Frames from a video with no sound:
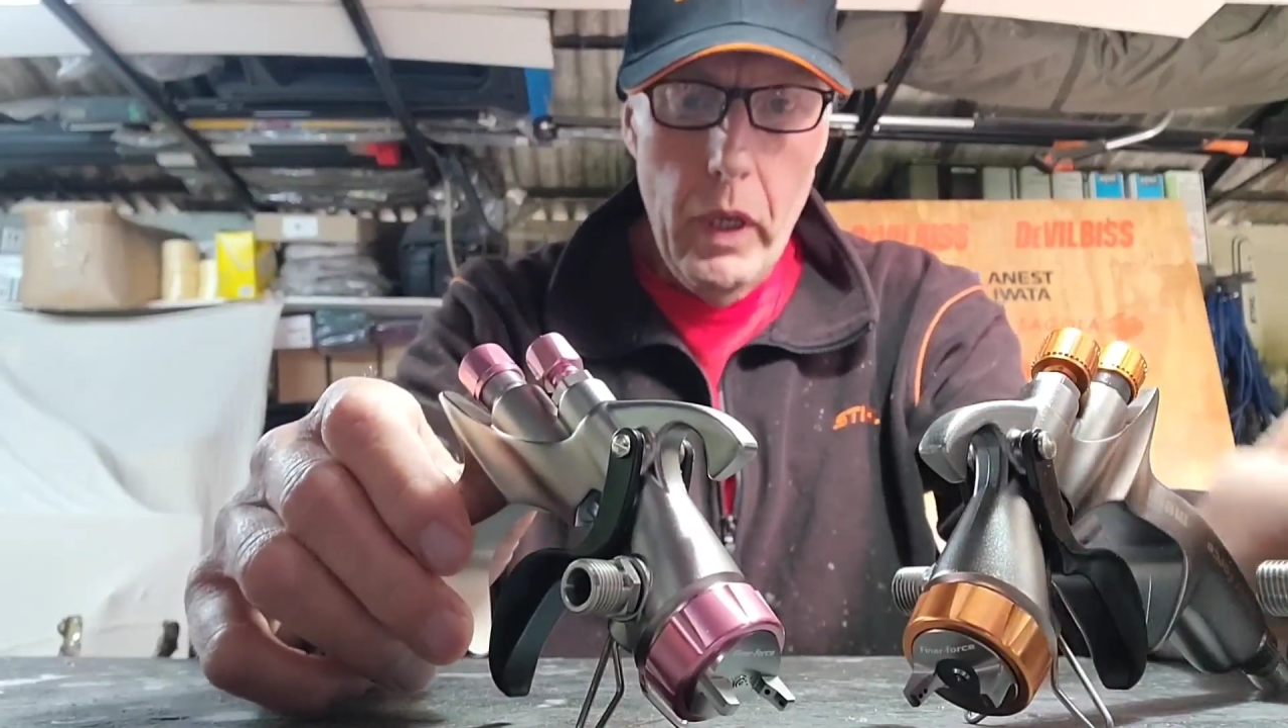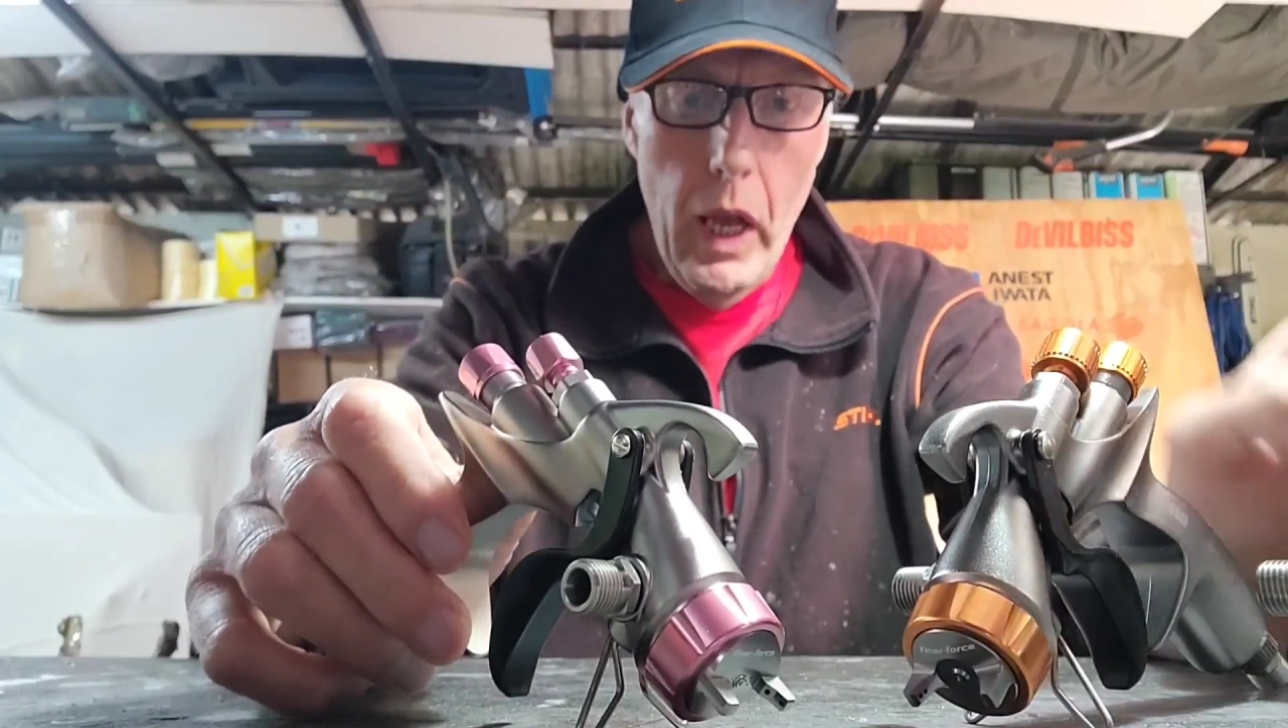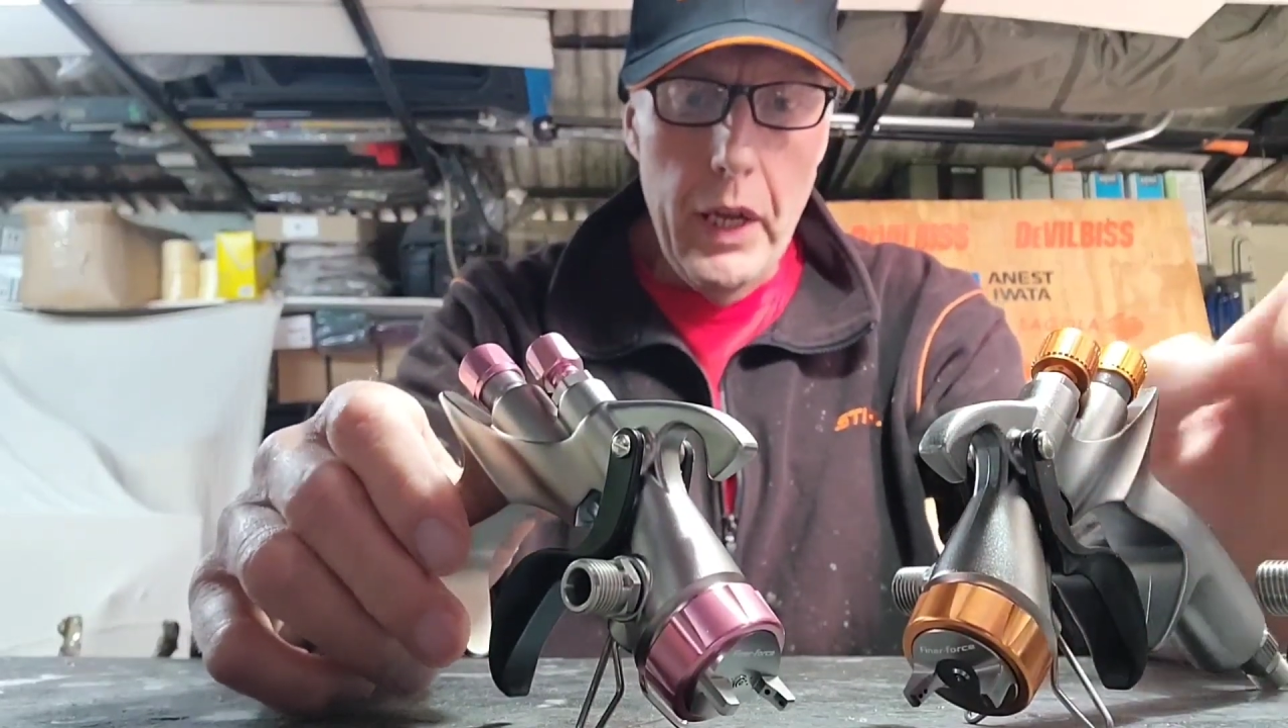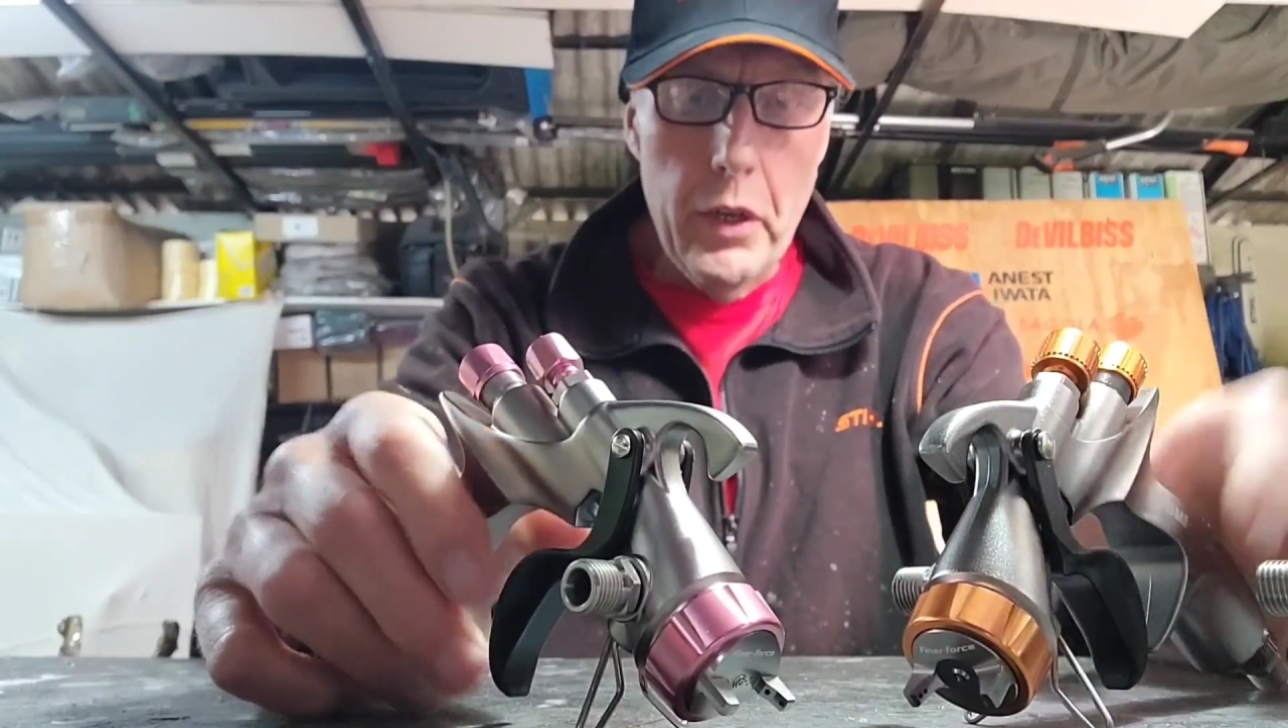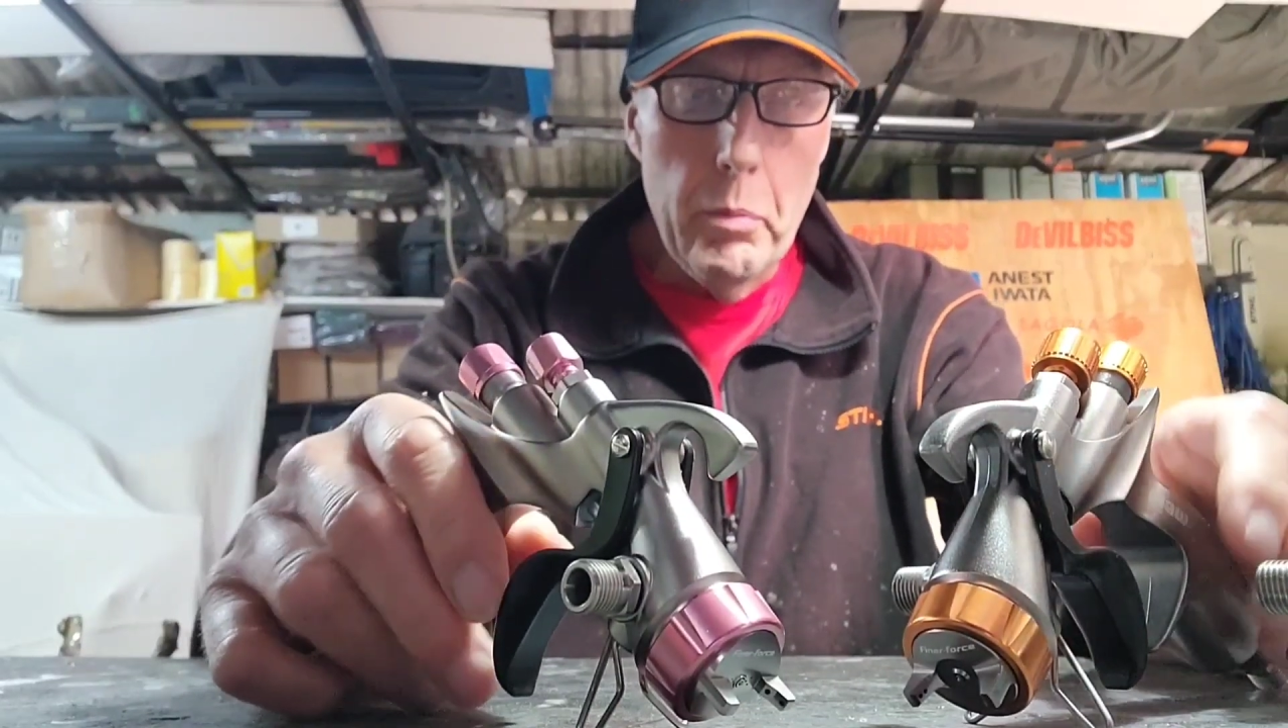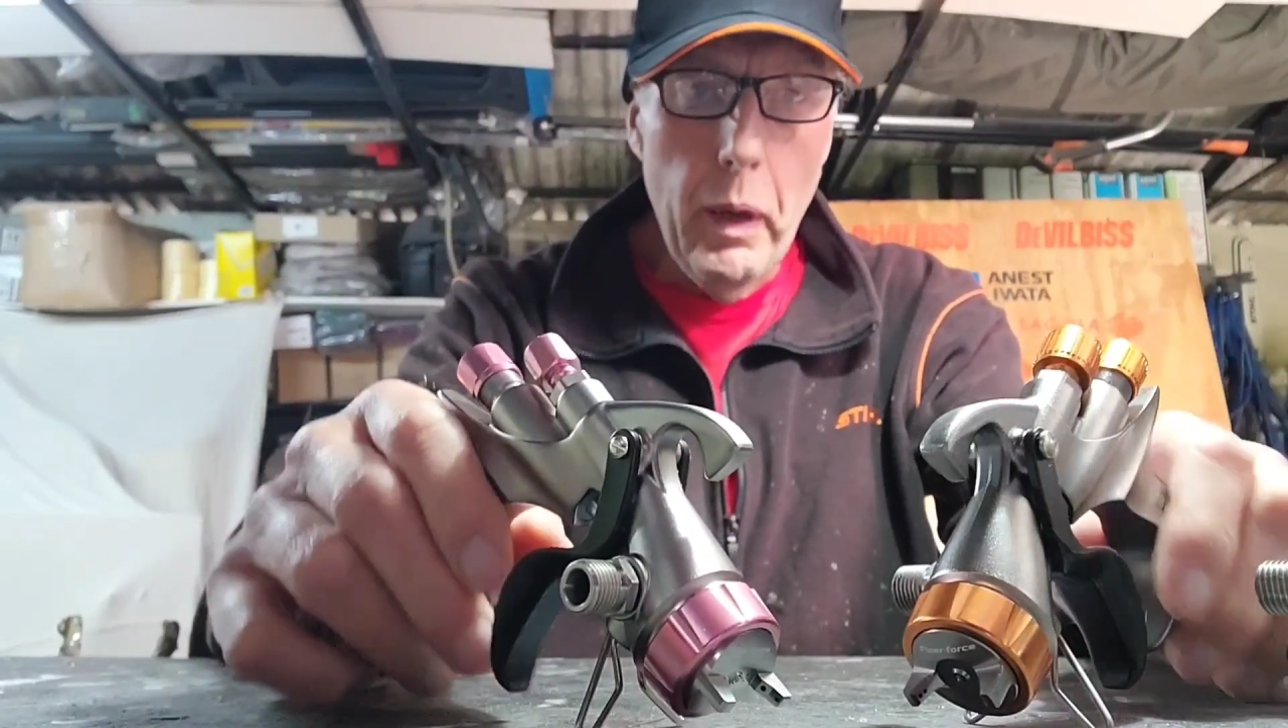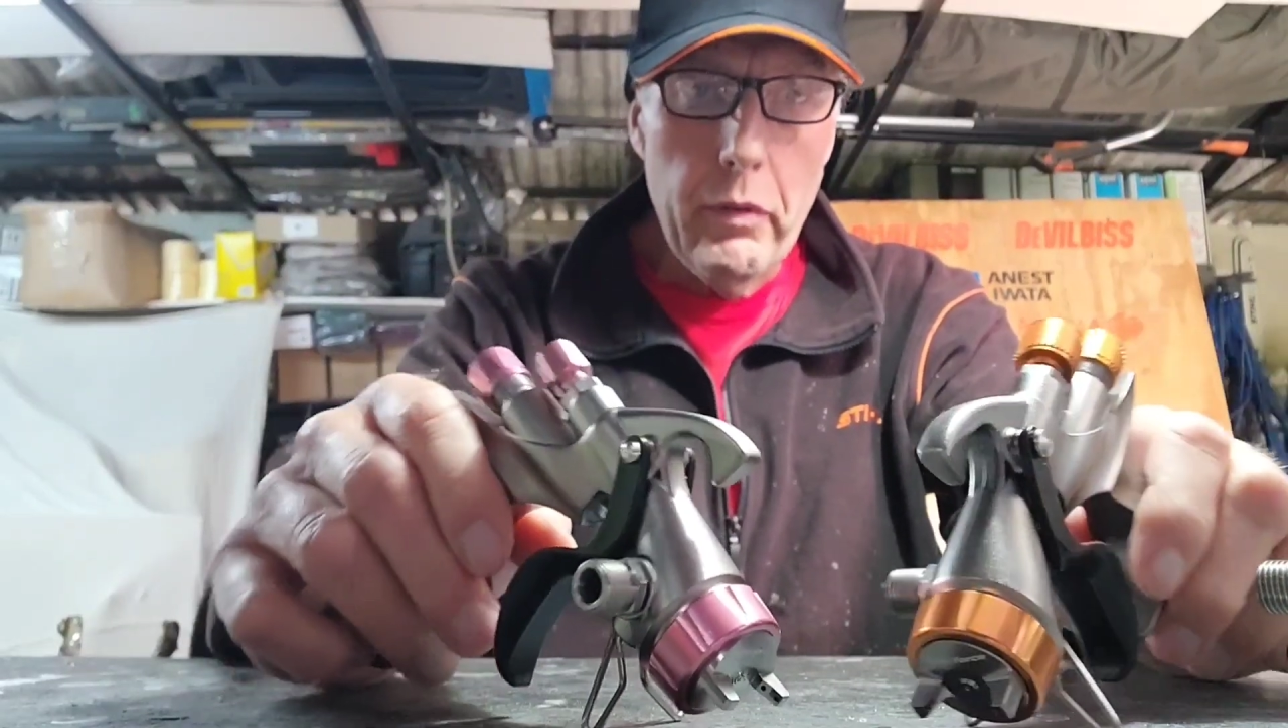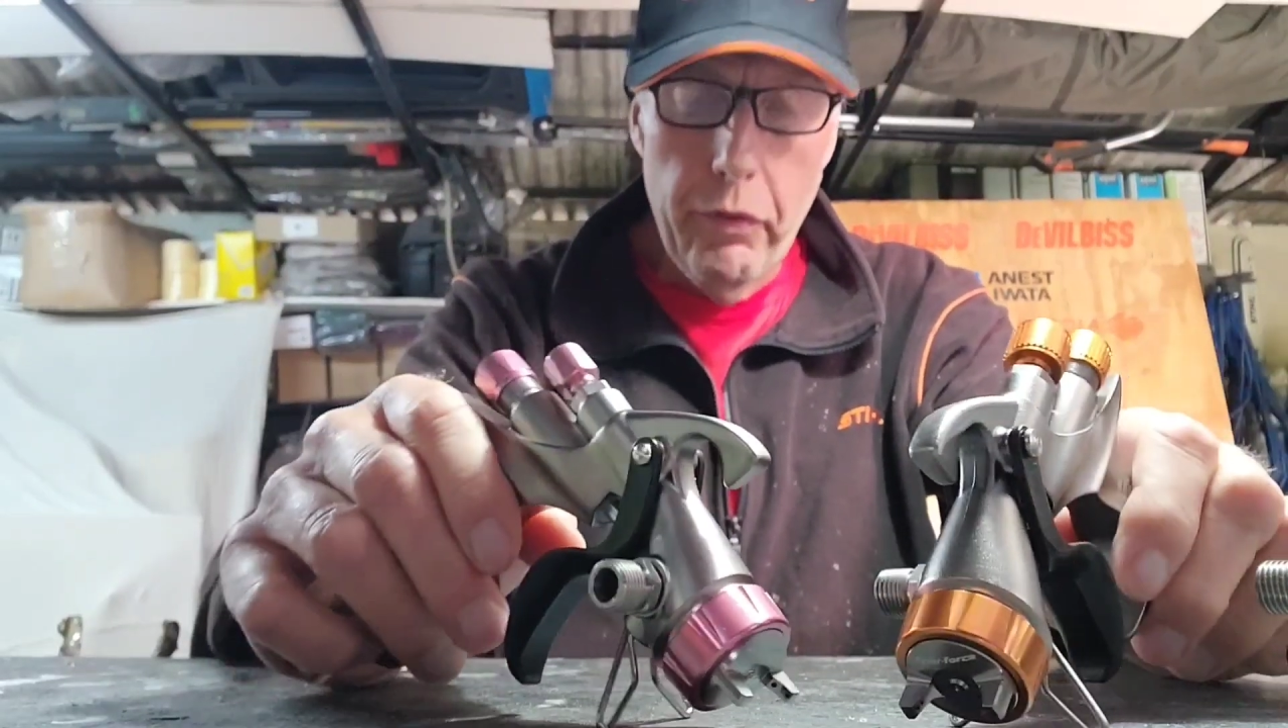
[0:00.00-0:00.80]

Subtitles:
and you'll be able to